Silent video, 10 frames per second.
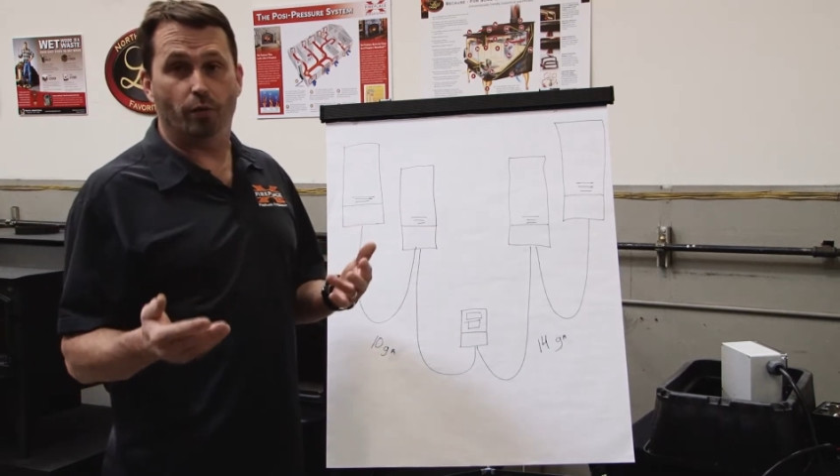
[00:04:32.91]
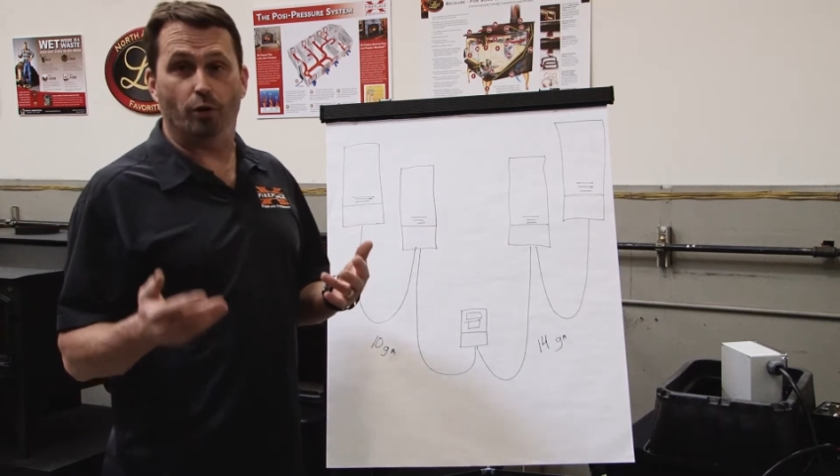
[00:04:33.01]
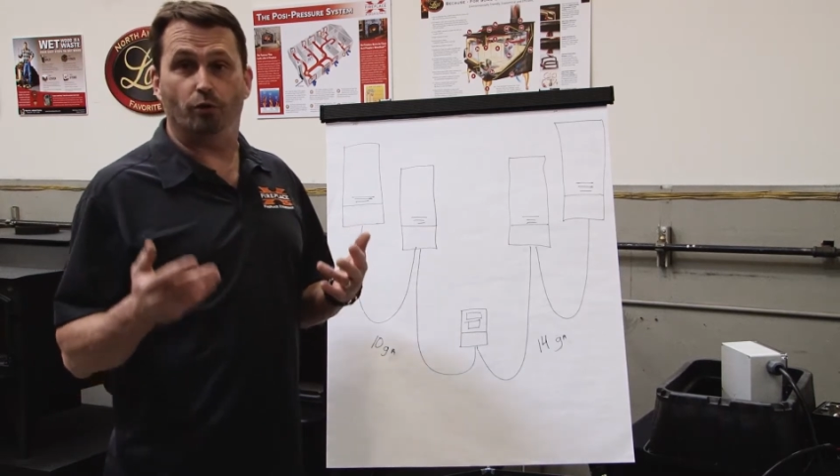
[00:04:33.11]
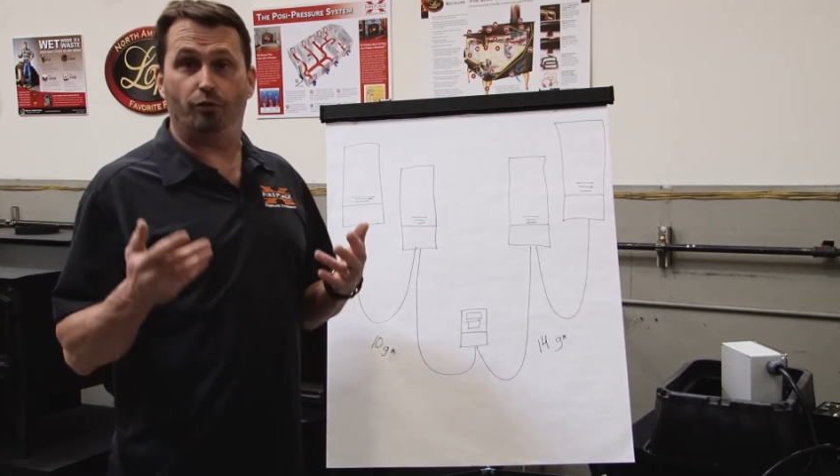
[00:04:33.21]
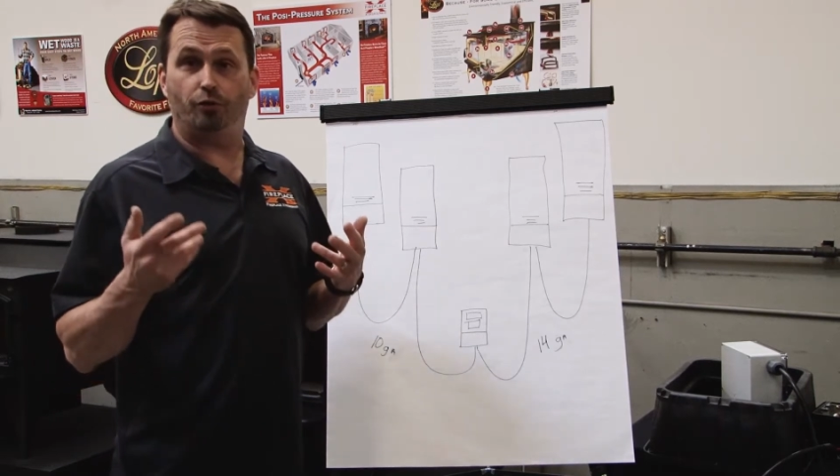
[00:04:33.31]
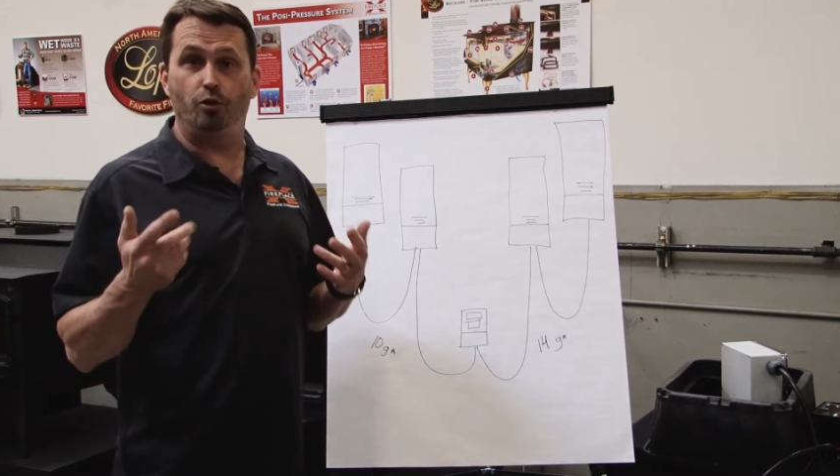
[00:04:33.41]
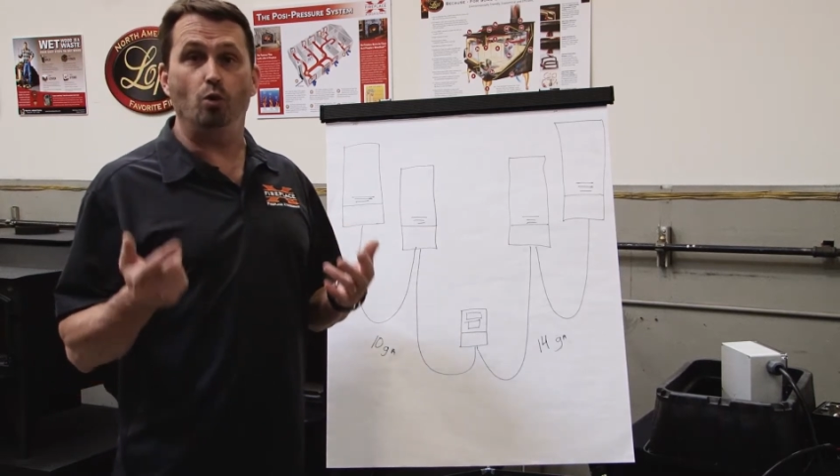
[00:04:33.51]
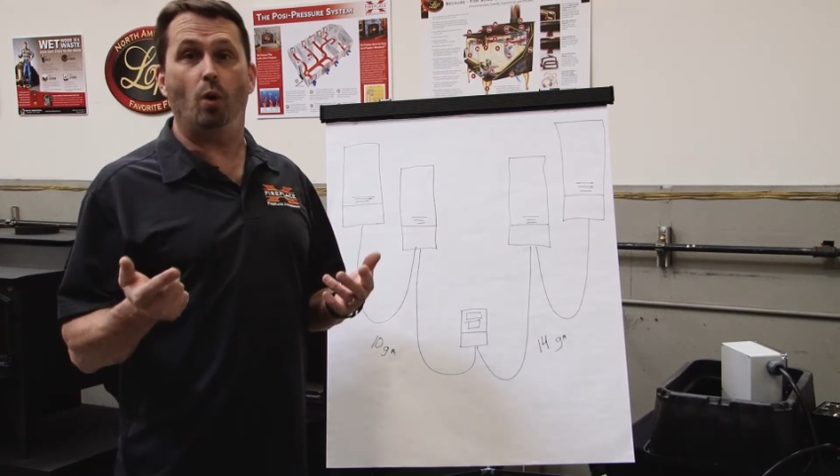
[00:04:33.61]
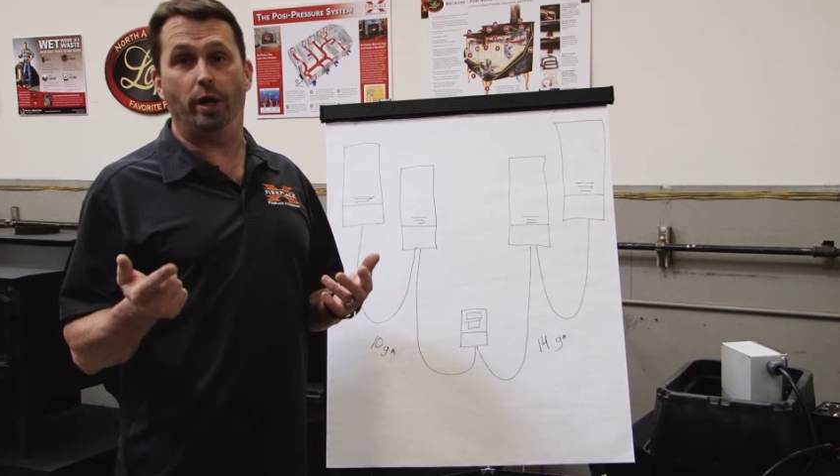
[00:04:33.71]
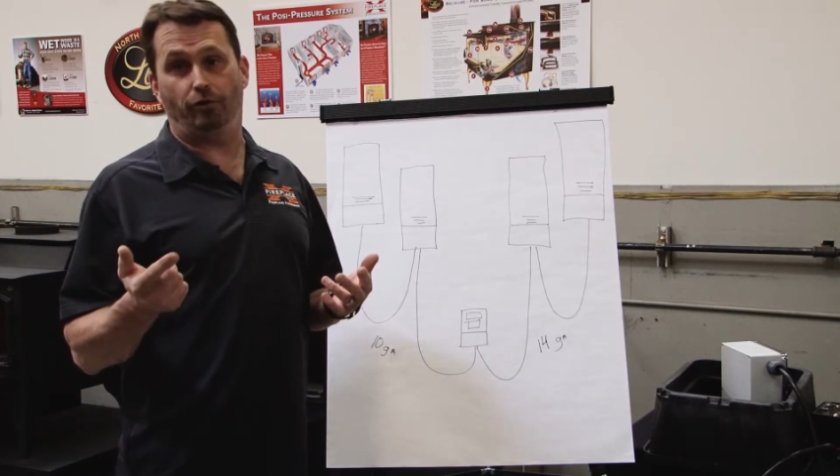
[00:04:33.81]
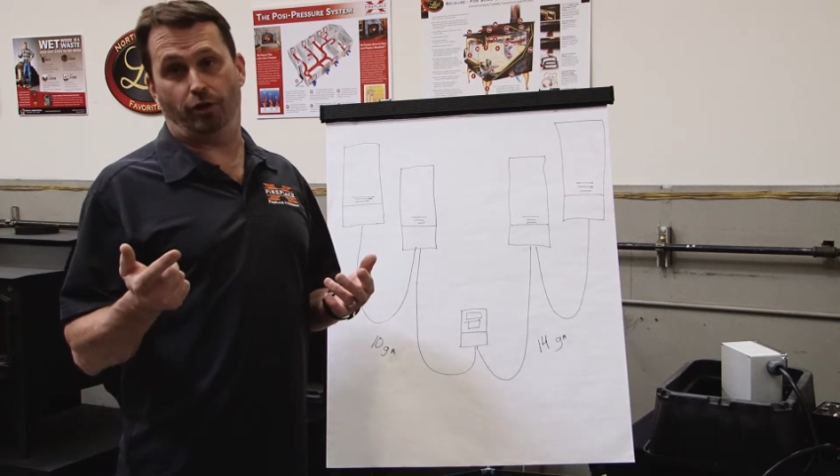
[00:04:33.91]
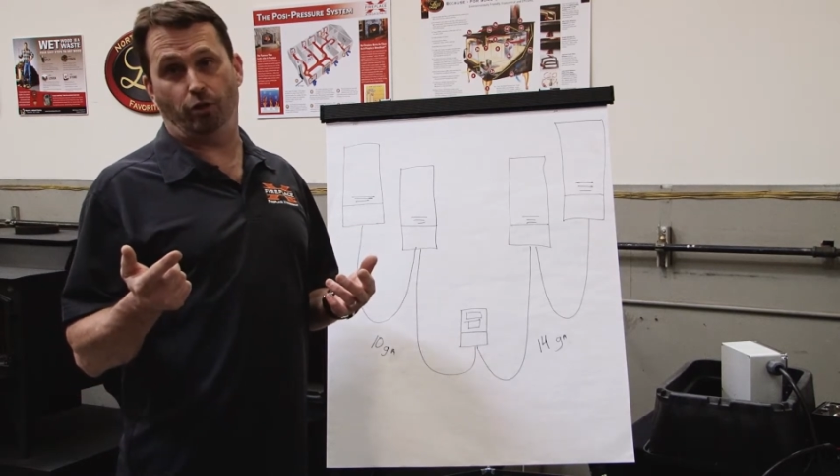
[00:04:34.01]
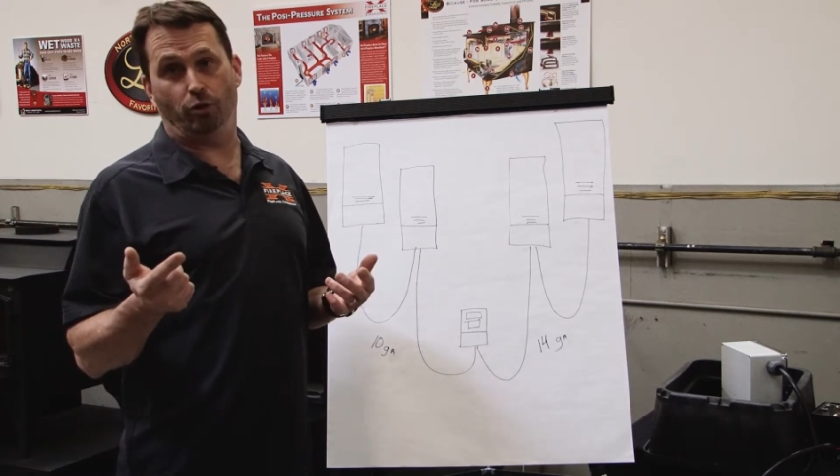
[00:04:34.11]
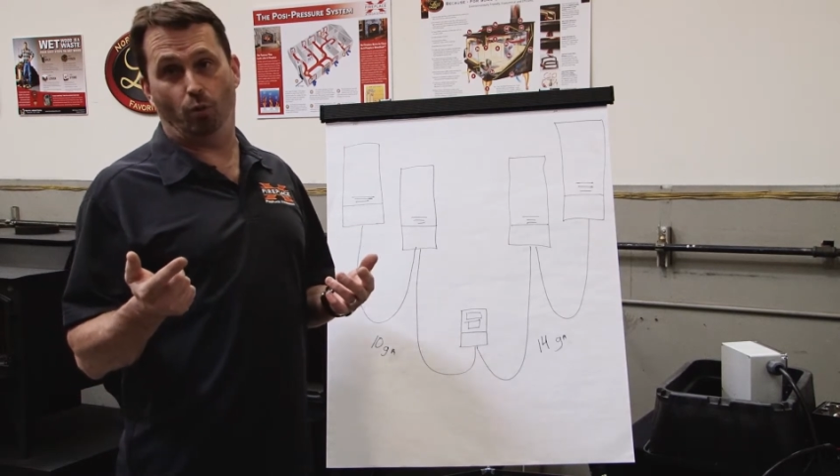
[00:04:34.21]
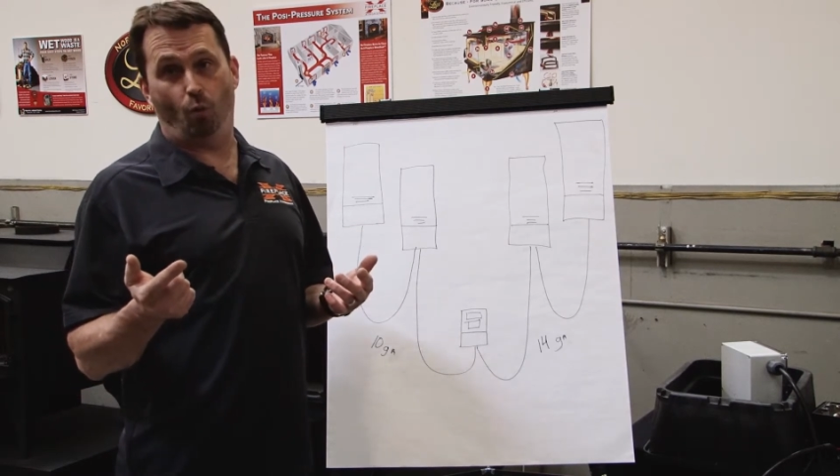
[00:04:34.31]
there's 2 ways that
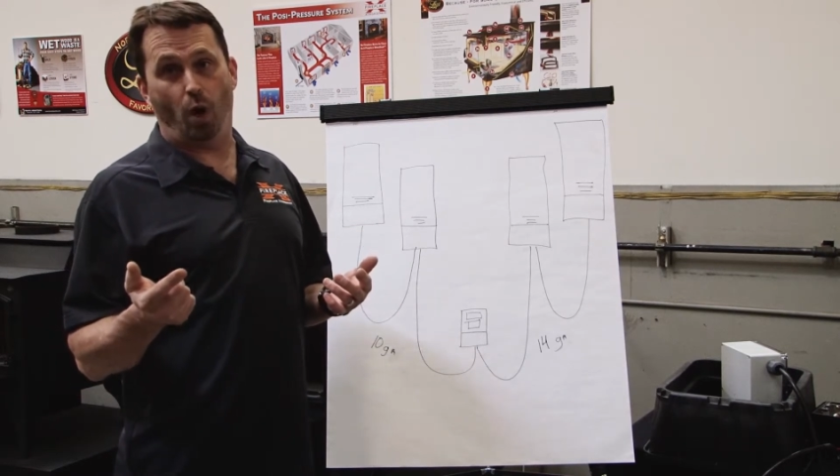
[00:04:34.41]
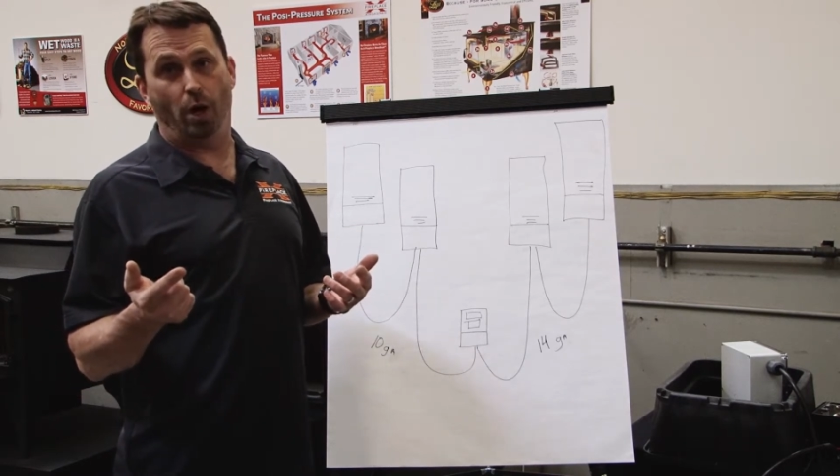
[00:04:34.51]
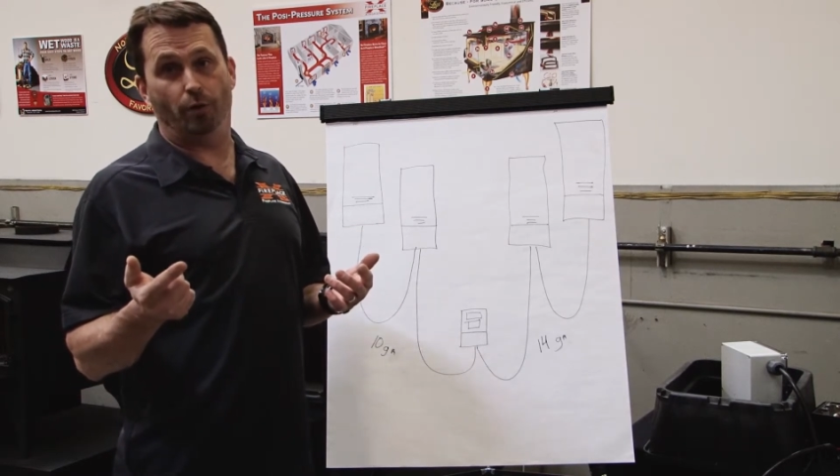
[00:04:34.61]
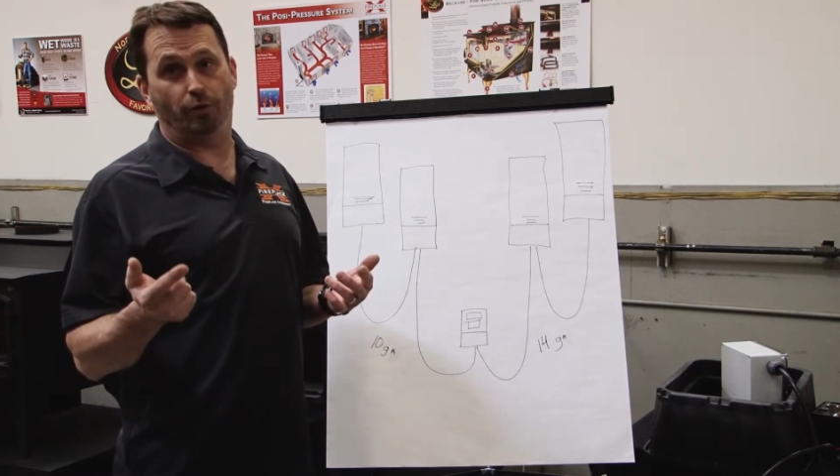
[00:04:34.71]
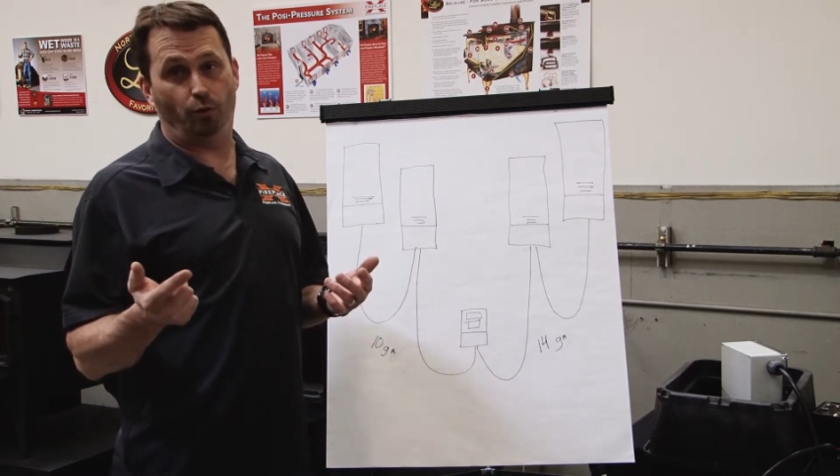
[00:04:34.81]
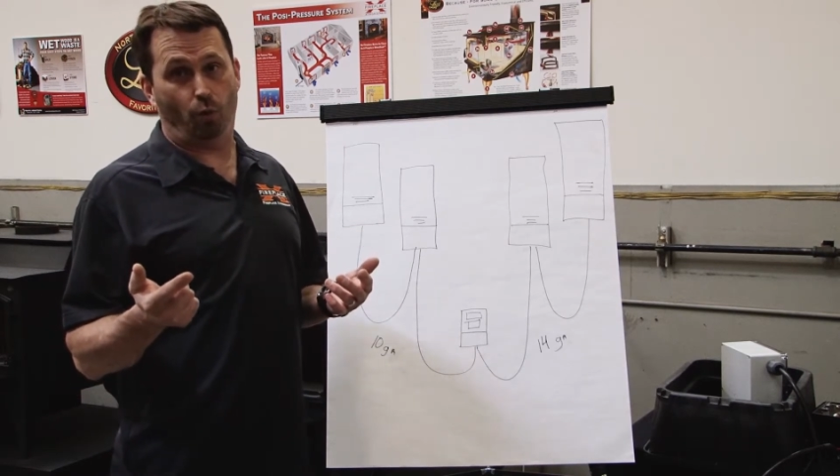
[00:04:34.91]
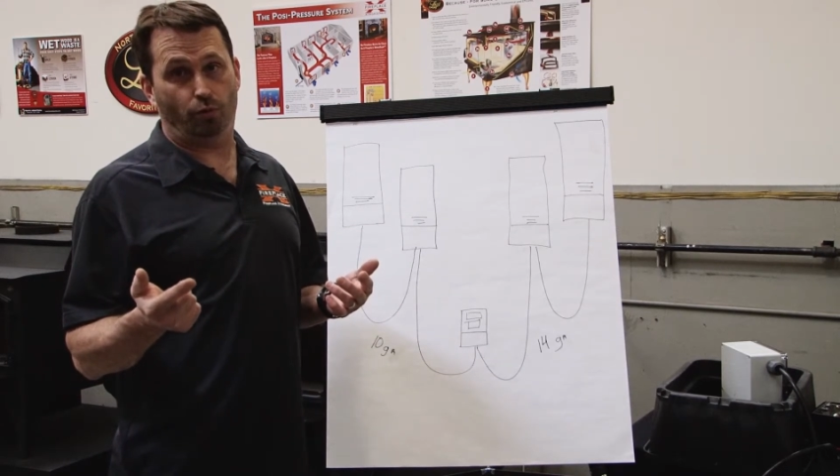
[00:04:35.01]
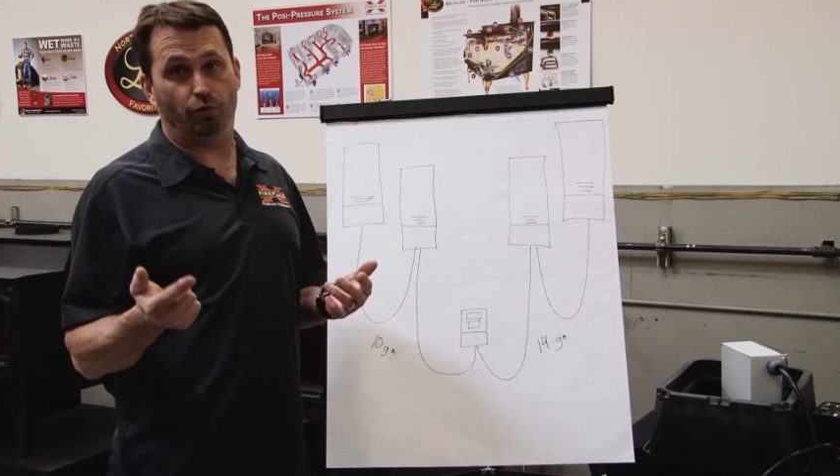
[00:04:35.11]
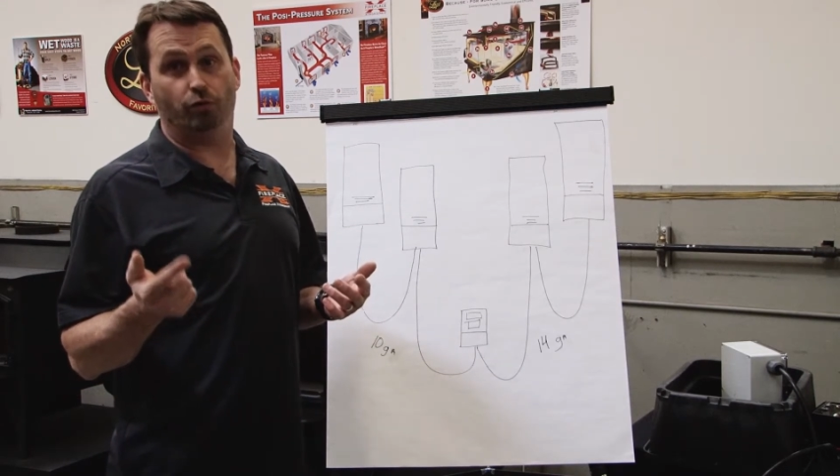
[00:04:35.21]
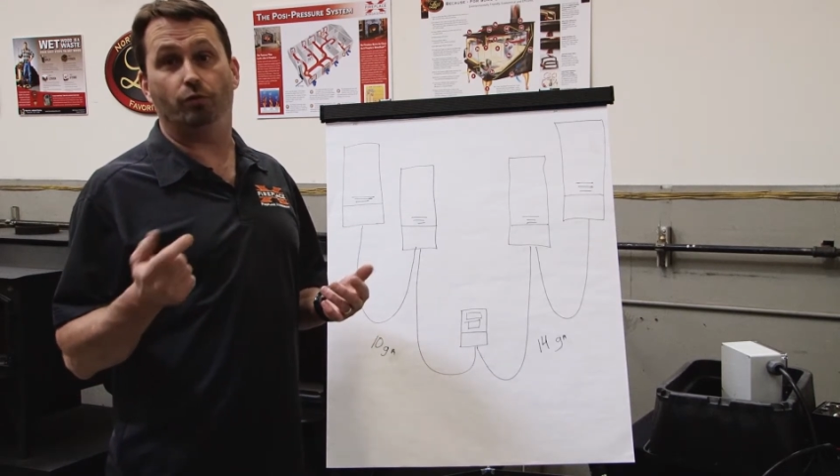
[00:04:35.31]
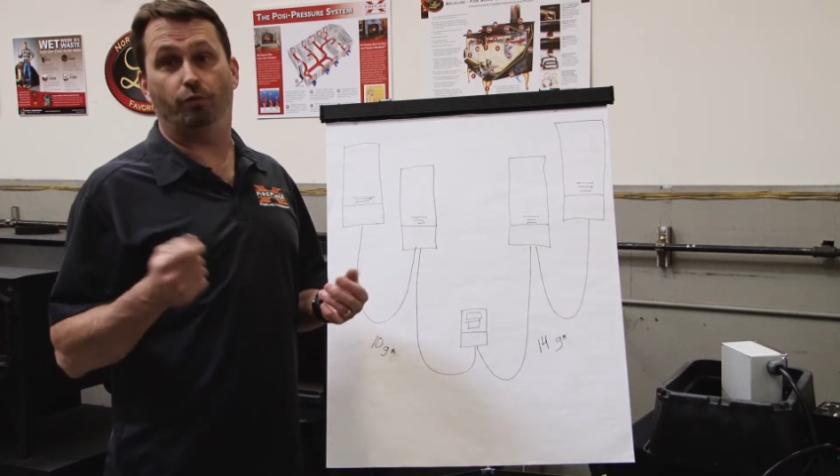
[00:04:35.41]
you can wire the torches